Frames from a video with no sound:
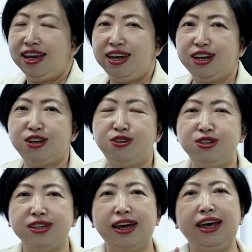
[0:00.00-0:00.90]
equals
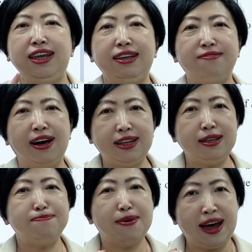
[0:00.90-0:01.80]
k
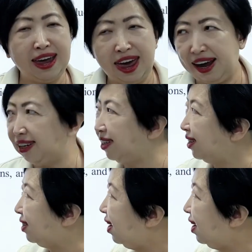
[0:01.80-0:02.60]
divided by x,